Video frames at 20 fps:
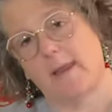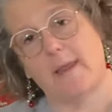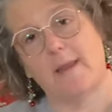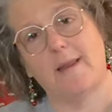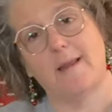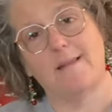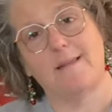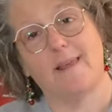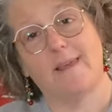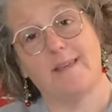He
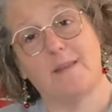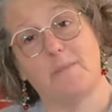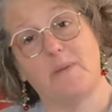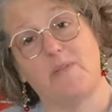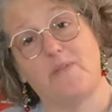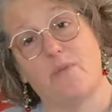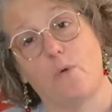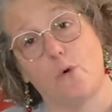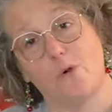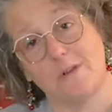doesn't like to be
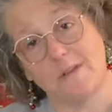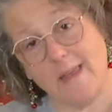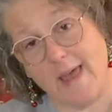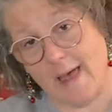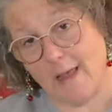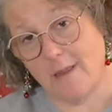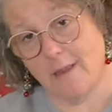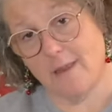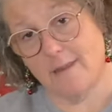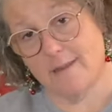force
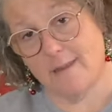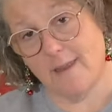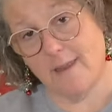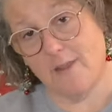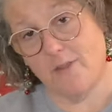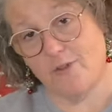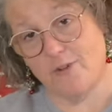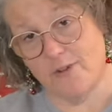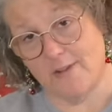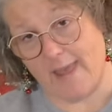held.
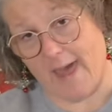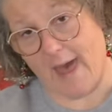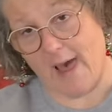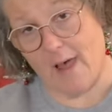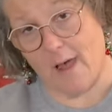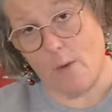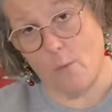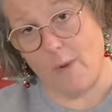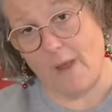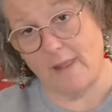Either does
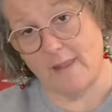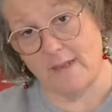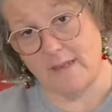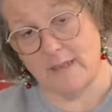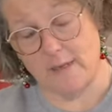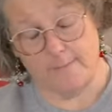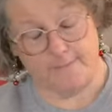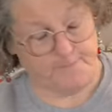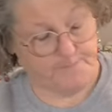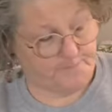Al,
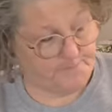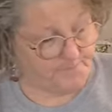Wellington.